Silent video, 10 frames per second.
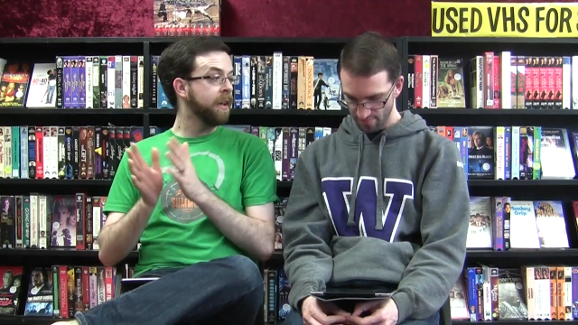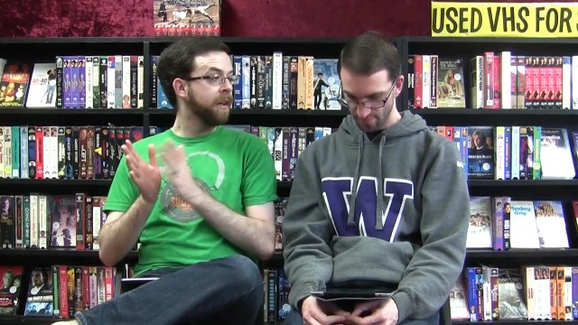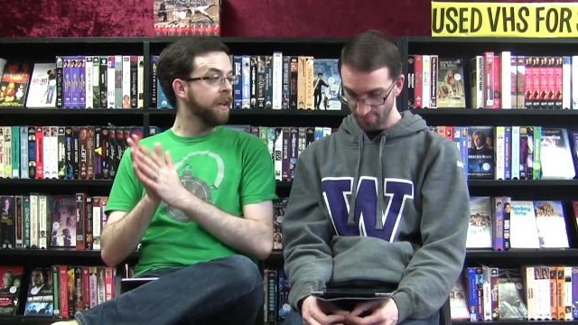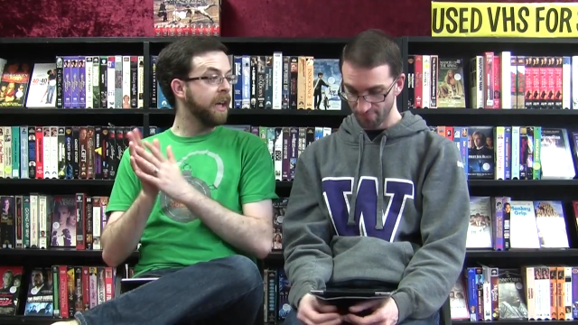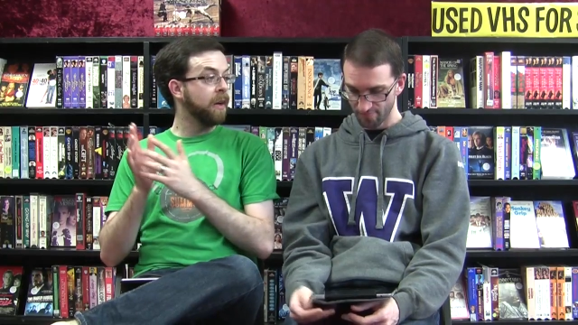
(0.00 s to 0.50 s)
Speaker 1: Hmm.
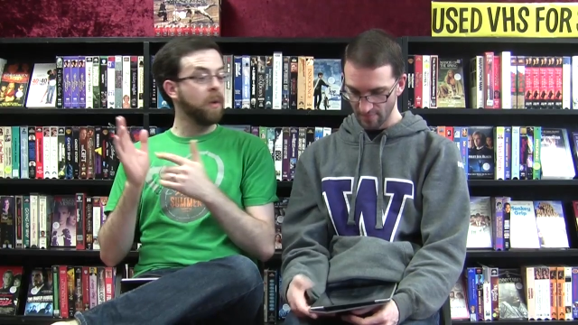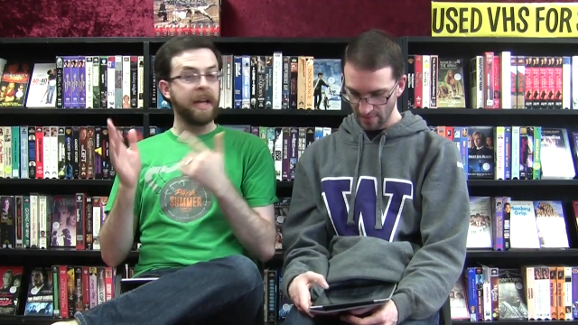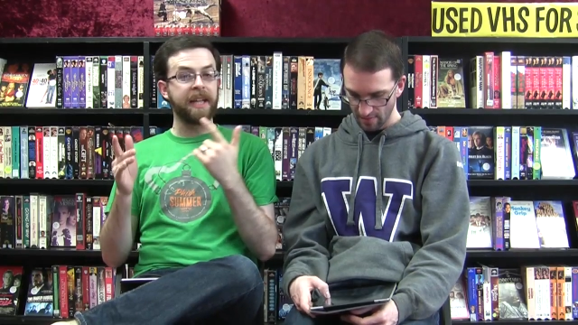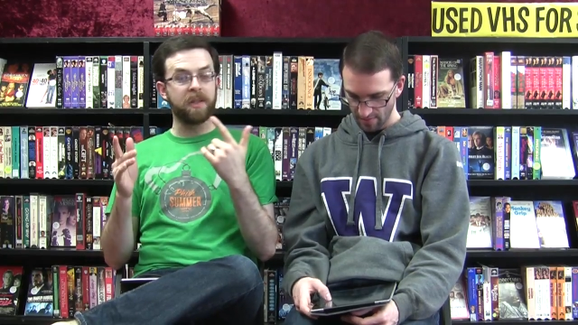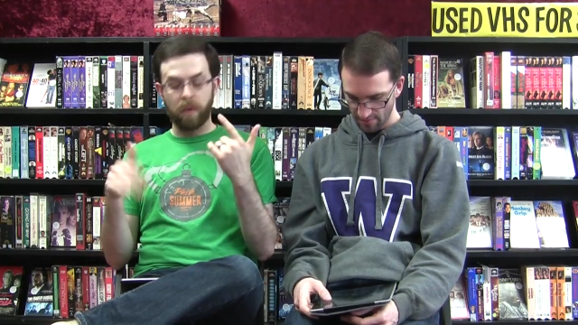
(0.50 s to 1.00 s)
And I
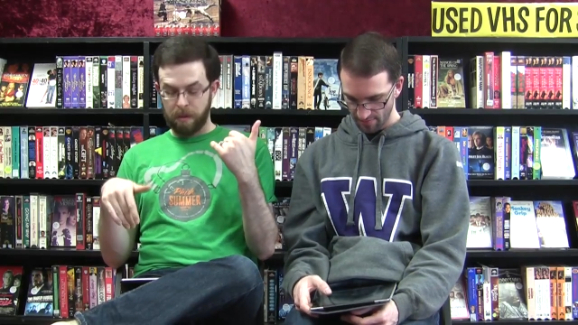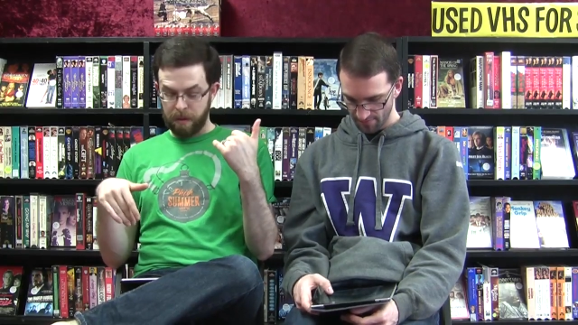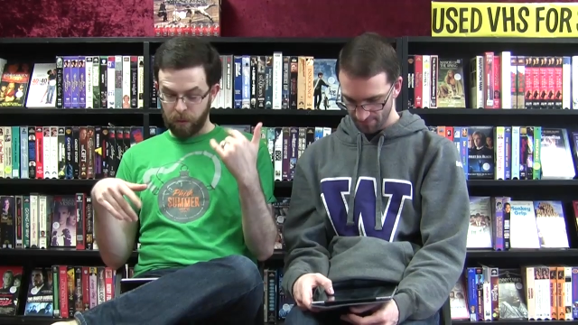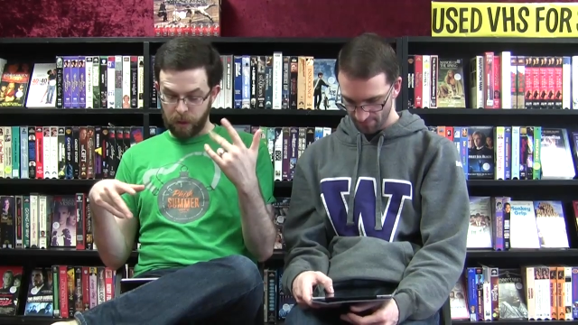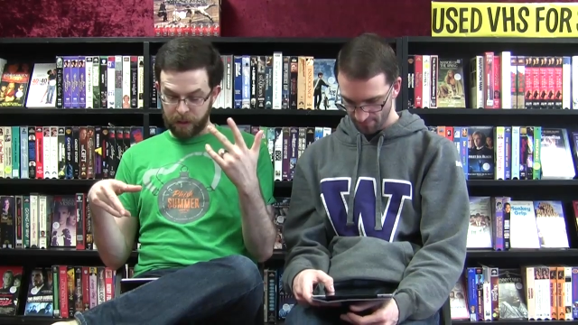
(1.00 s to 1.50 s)
guess while
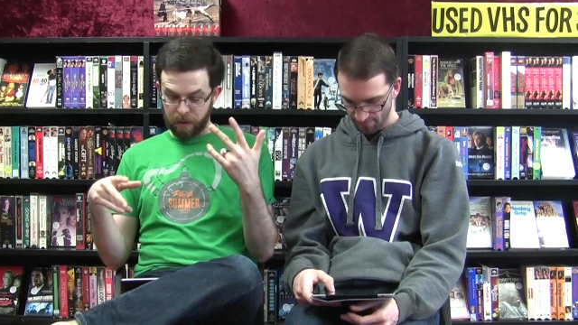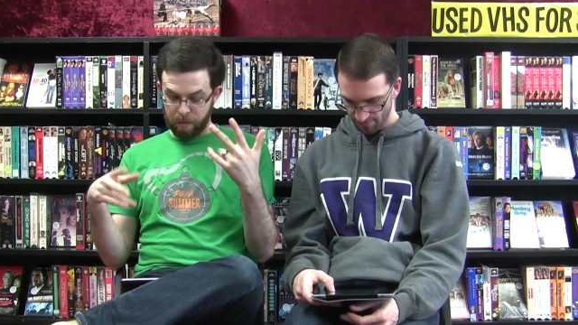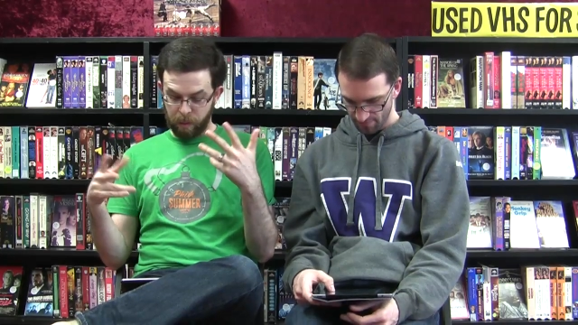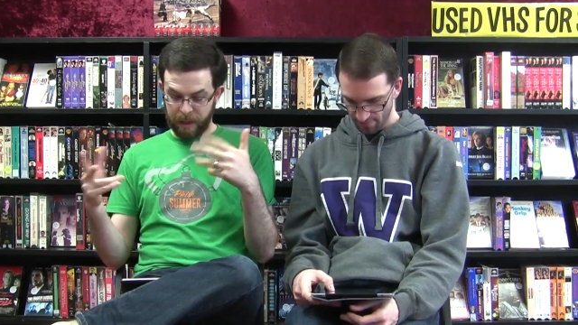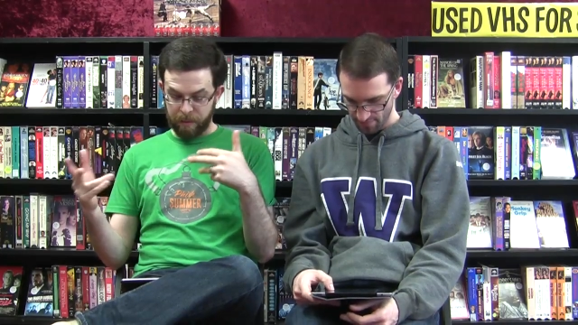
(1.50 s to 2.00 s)
McGregor
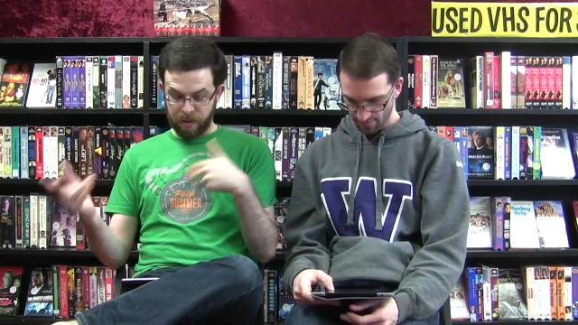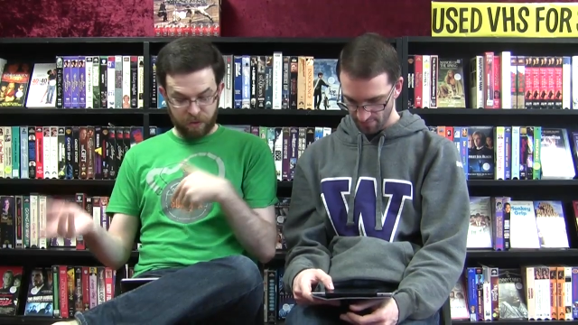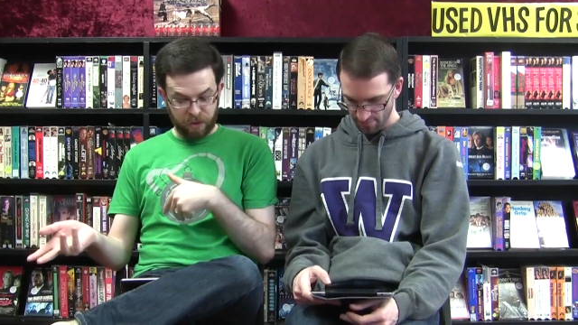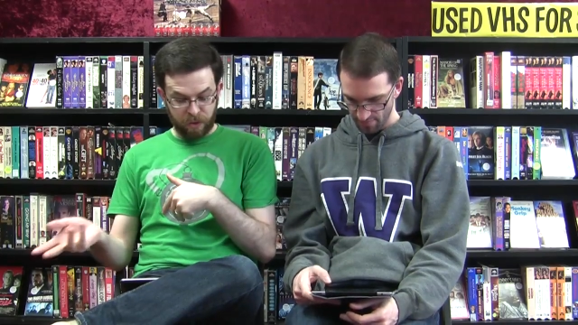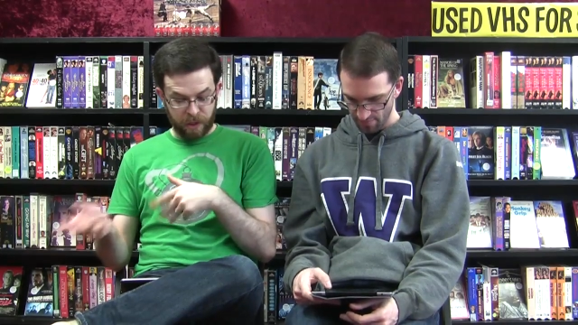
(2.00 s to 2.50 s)
blames the
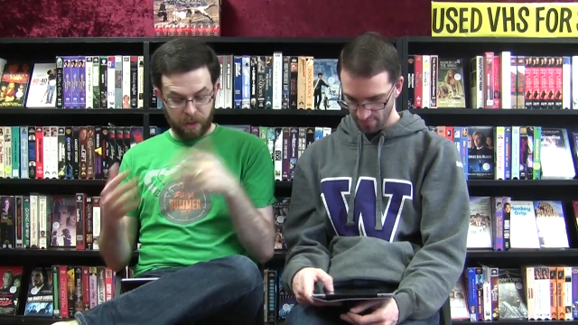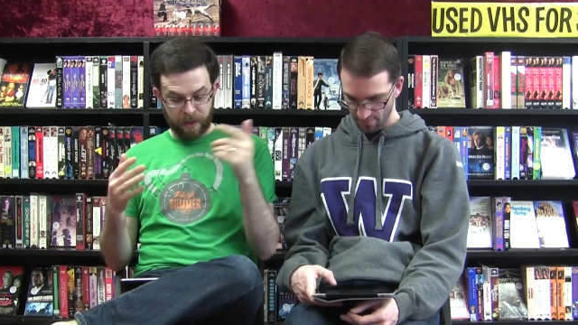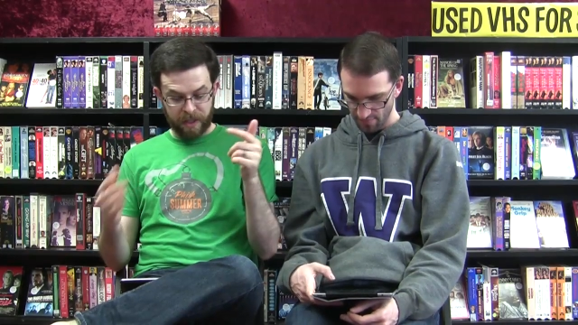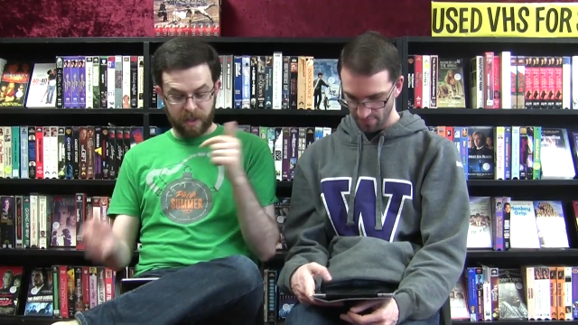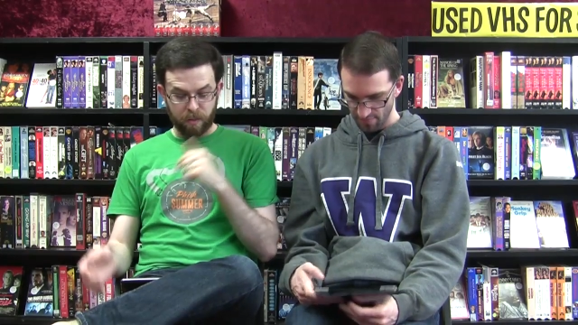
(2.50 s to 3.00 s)
studio,
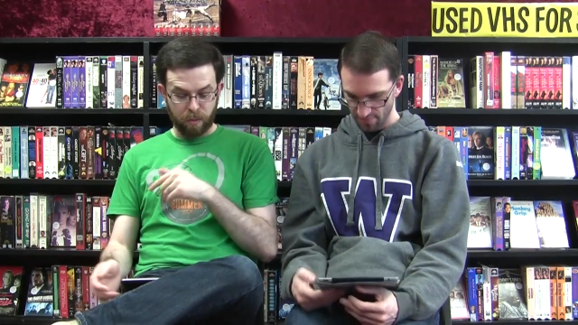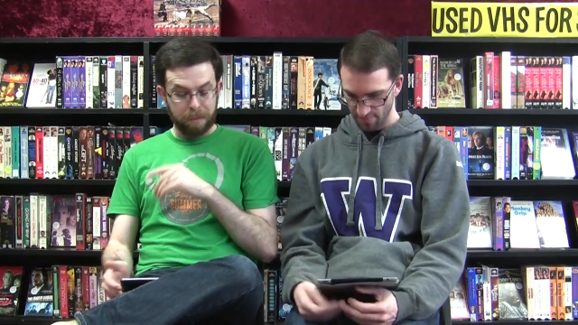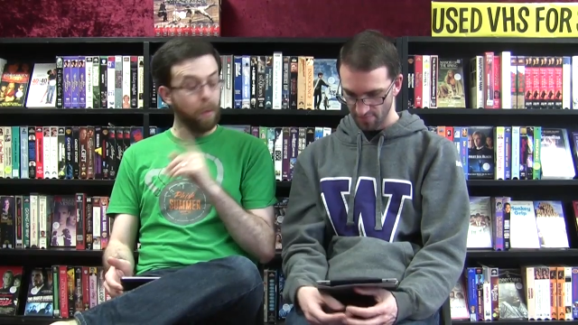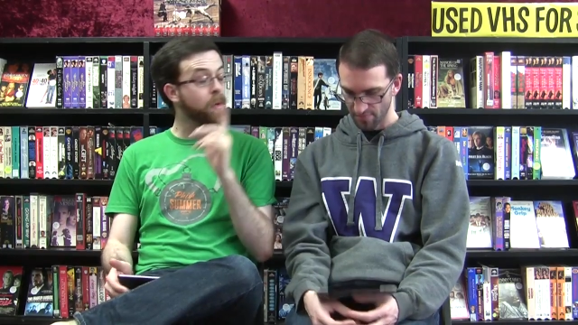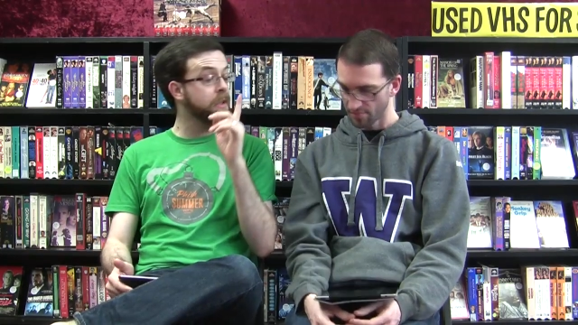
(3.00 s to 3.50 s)
he has
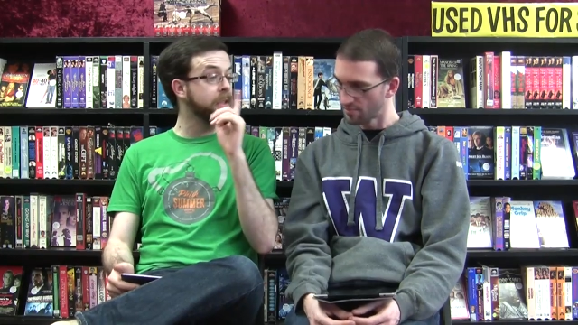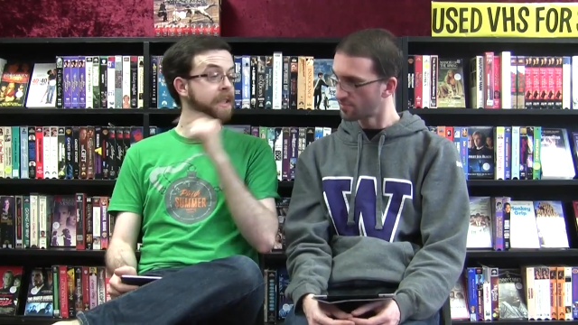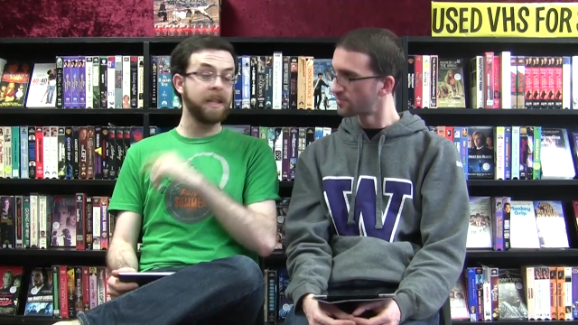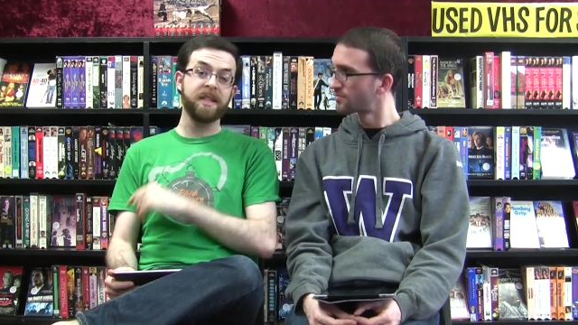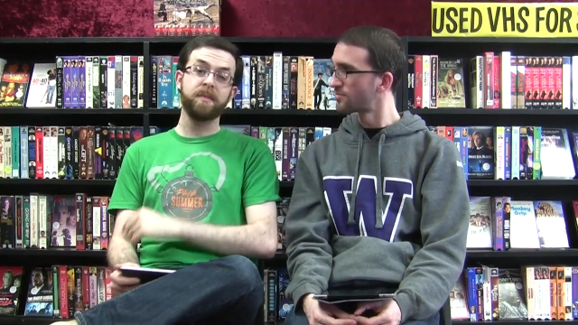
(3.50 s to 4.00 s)
reportedly
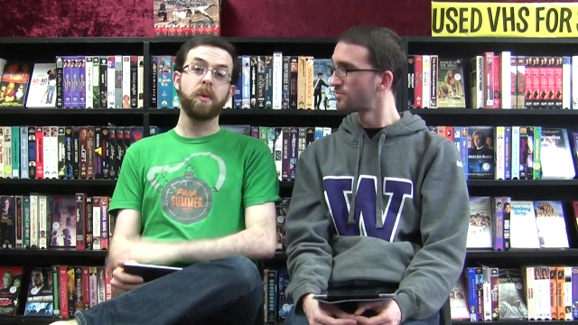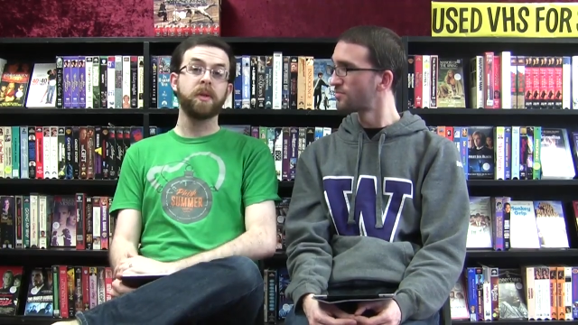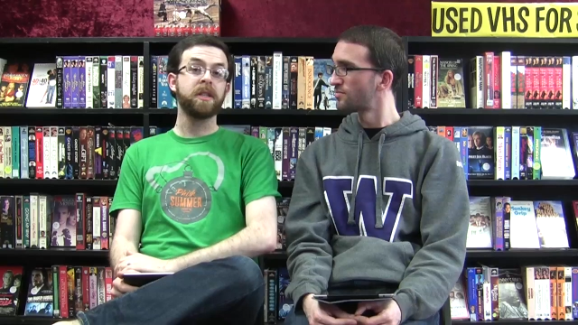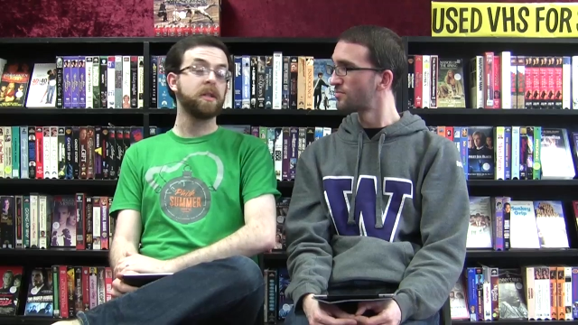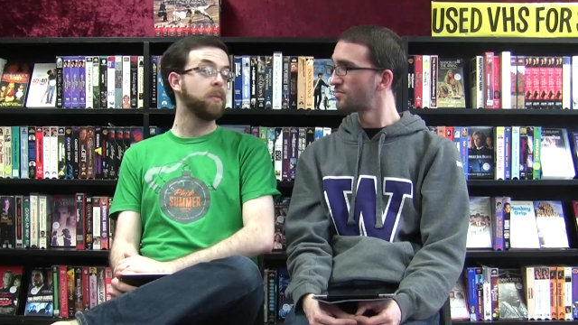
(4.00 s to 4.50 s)
not
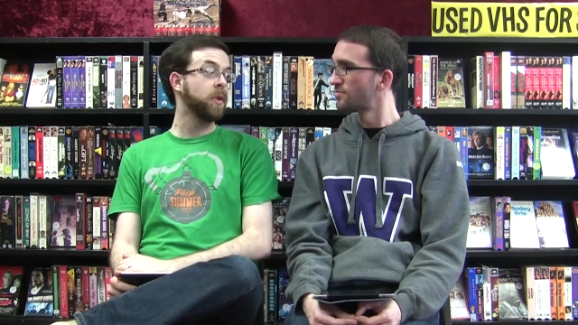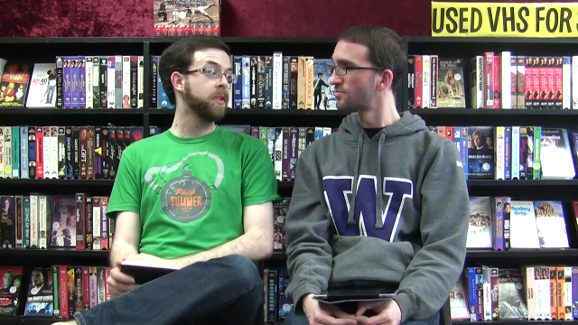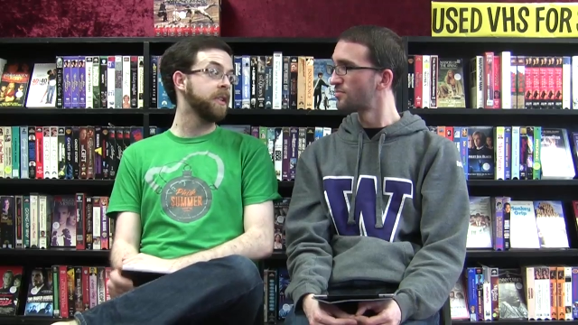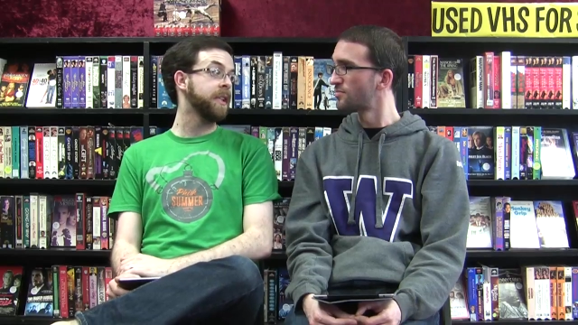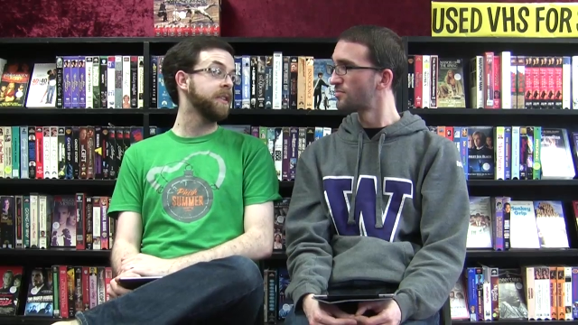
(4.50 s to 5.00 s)
spoken to Boyle
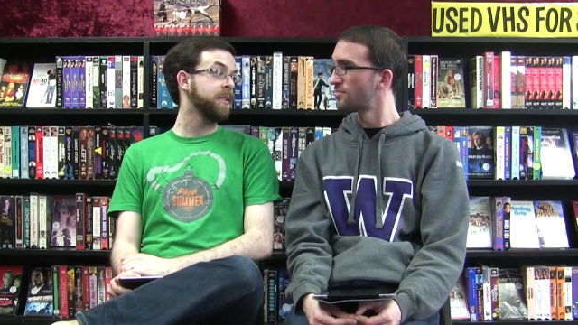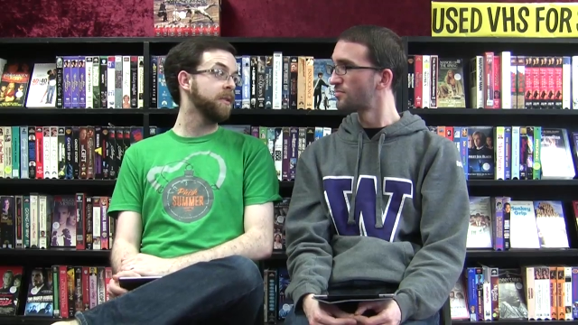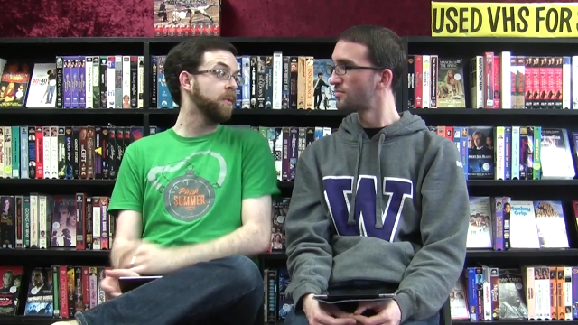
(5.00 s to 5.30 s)
since,